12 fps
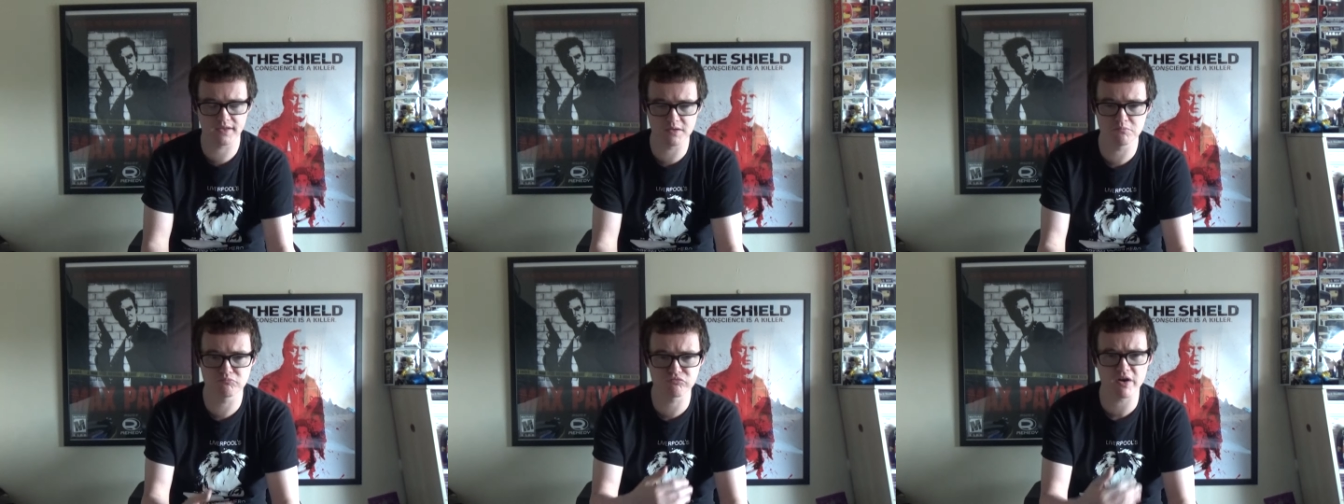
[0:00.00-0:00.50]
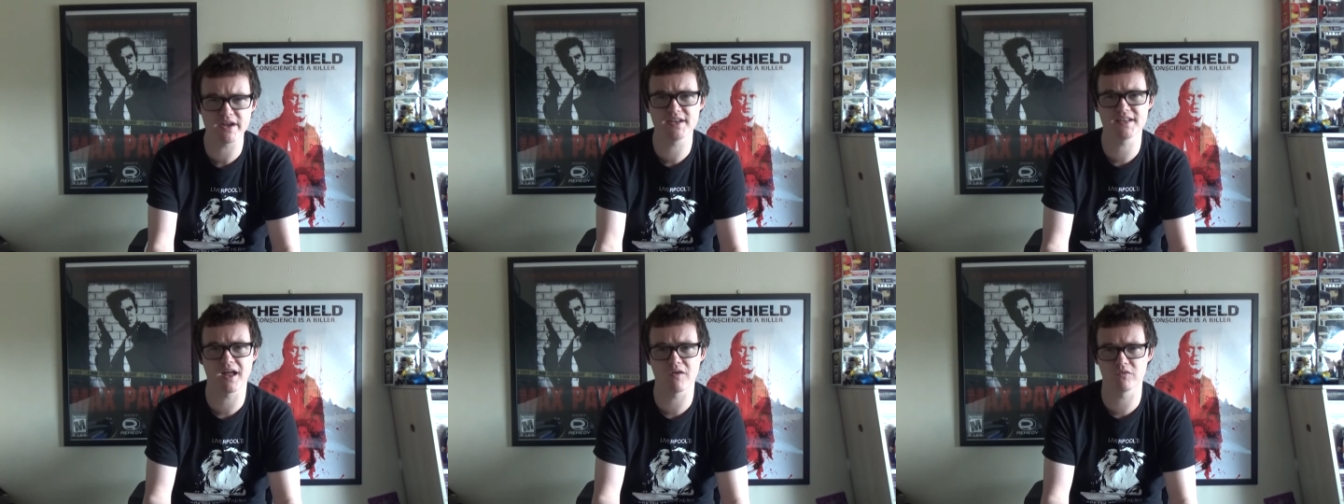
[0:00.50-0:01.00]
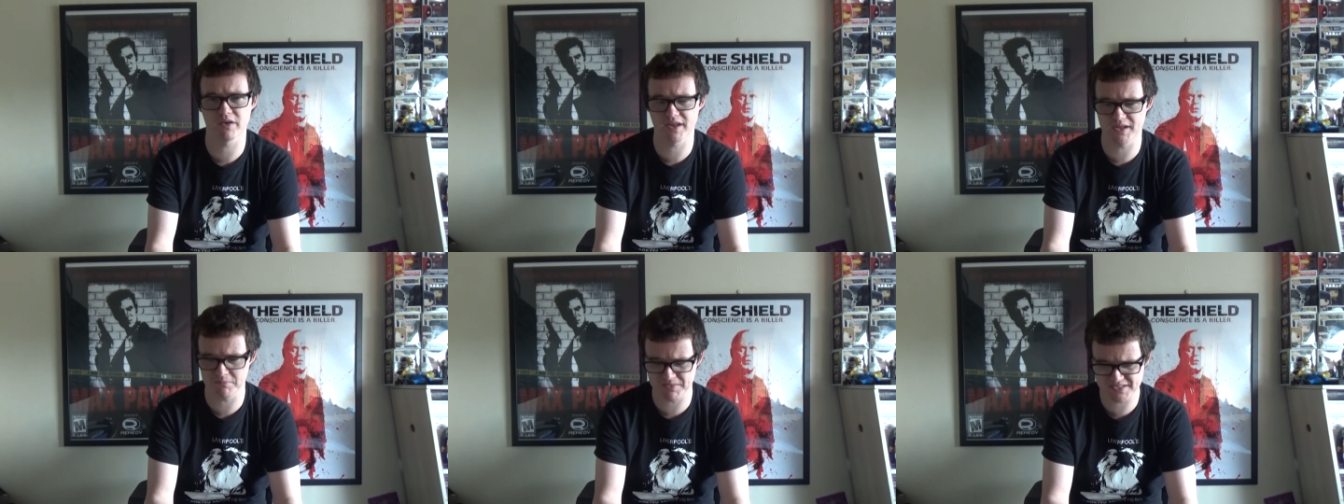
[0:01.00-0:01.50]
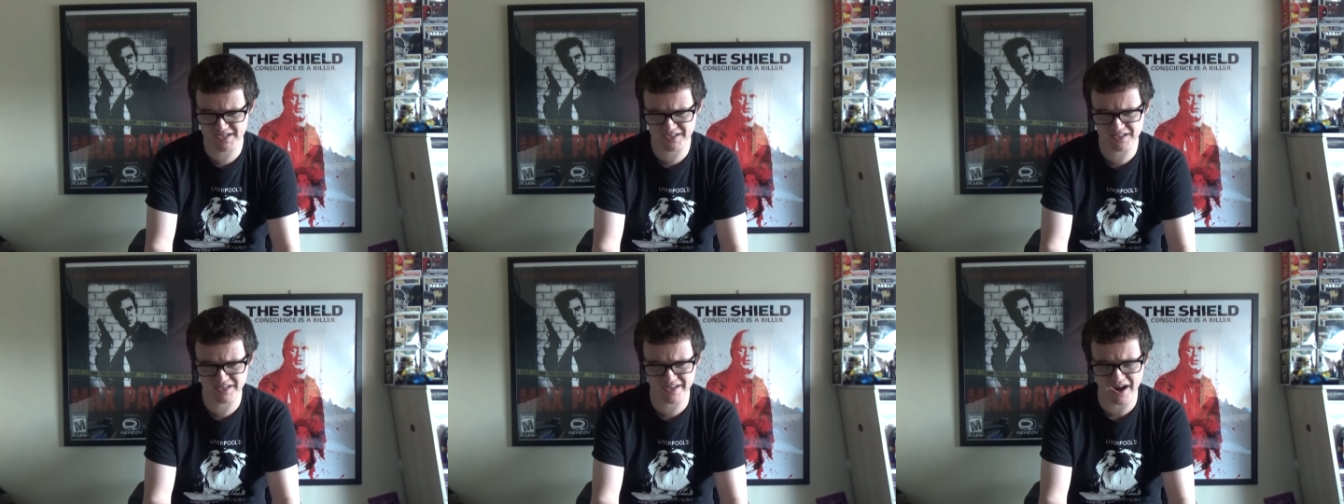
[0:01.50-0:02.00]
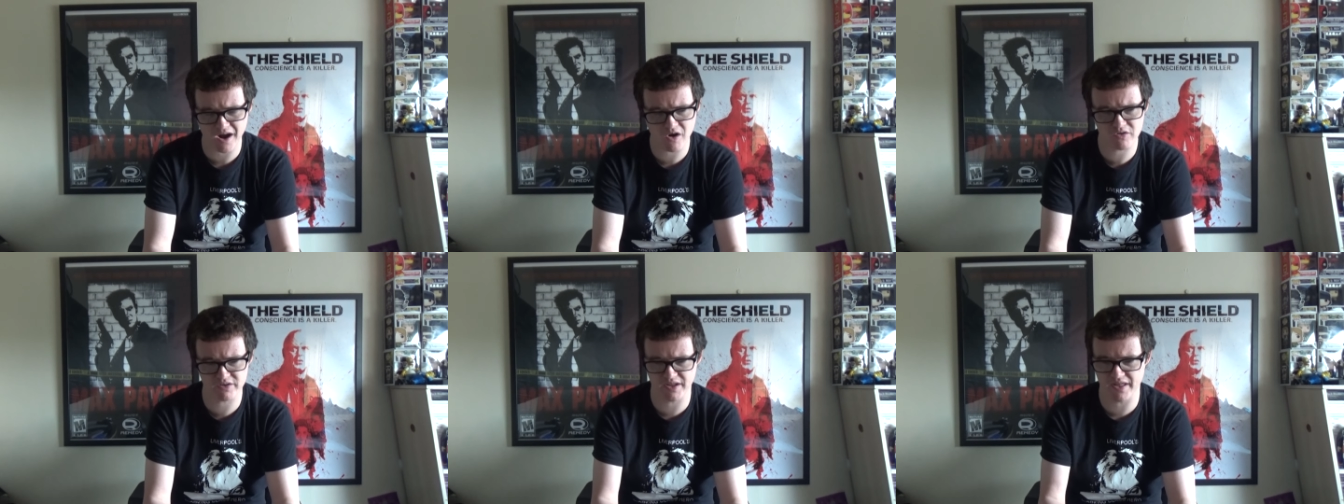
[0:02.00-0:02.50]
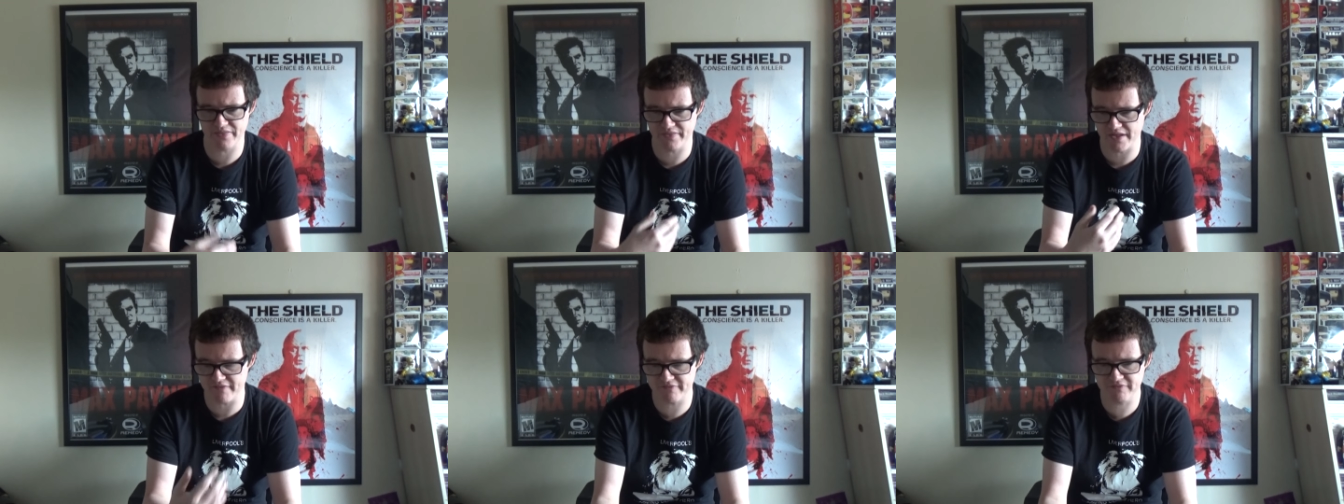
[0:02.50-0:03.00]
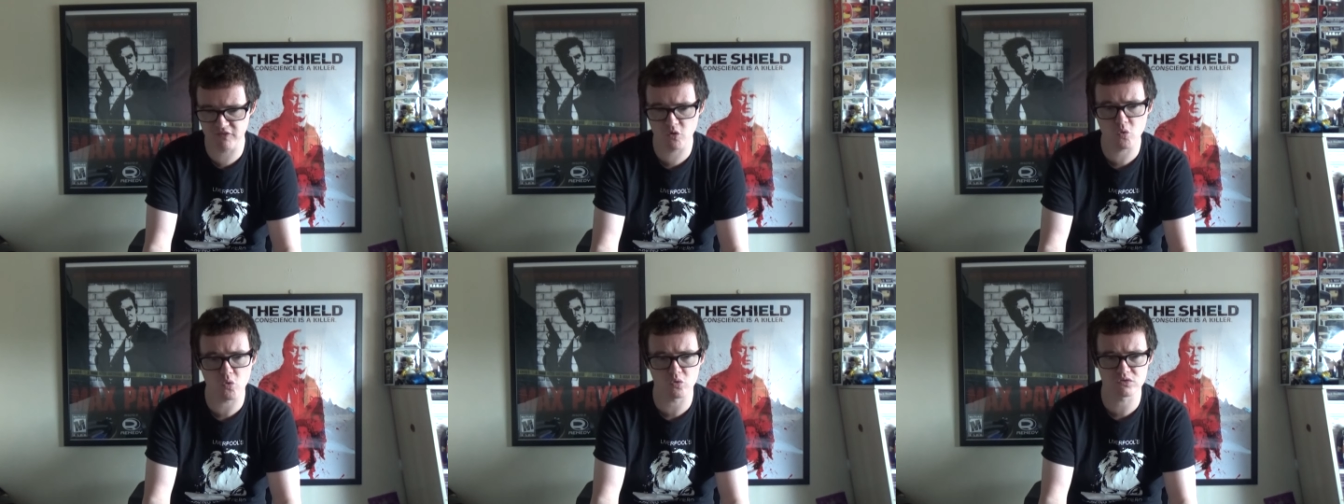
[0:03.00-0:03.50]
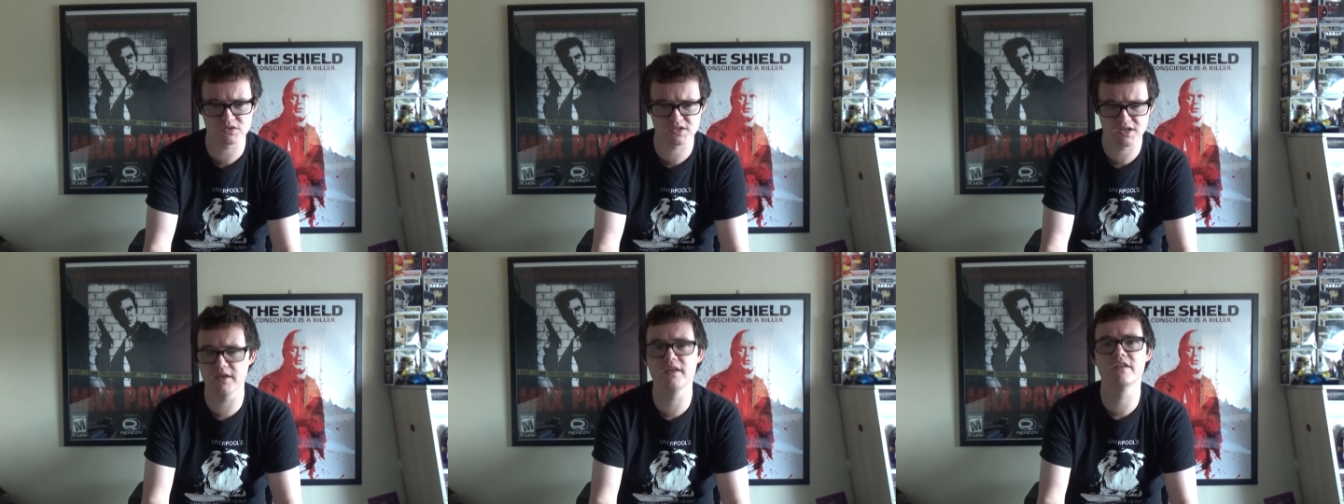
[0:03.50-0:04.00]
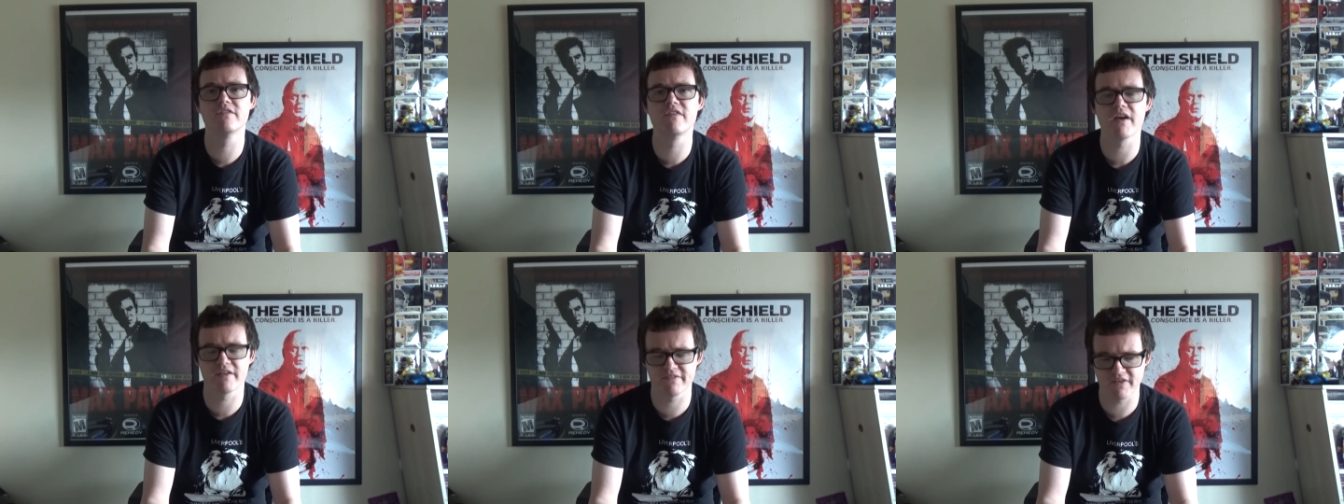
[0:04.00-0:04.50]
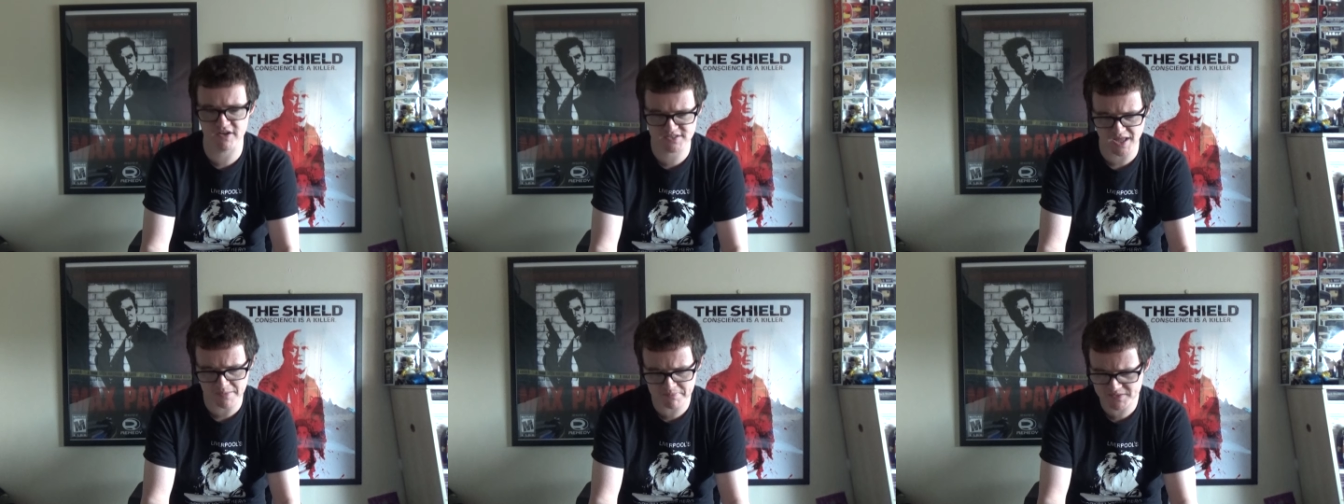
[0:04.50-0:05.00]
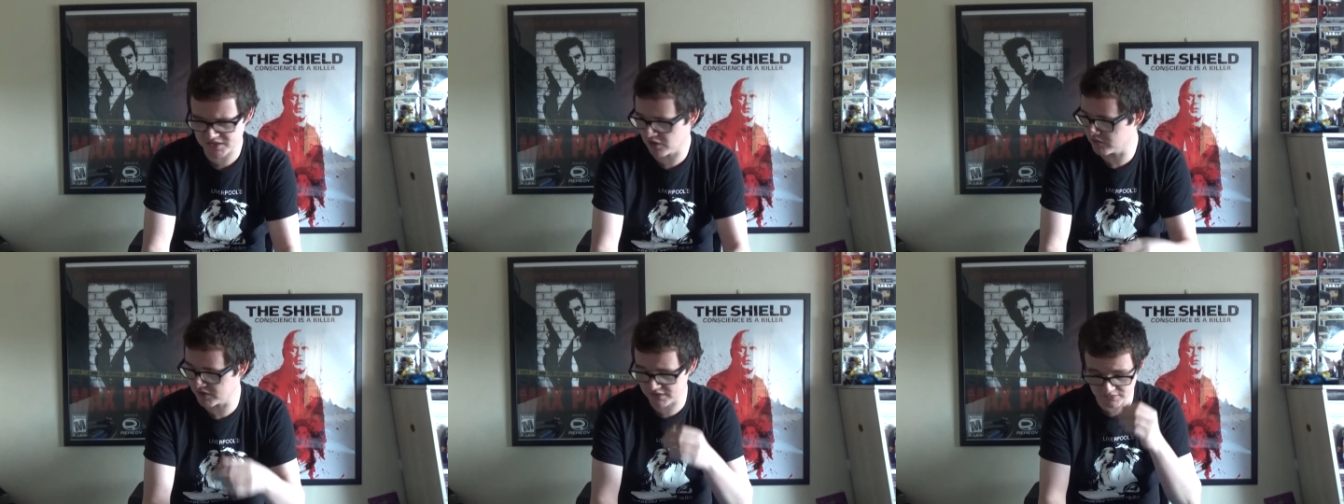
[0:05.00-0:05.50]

can break down a particular character and their flaws in the very first episode.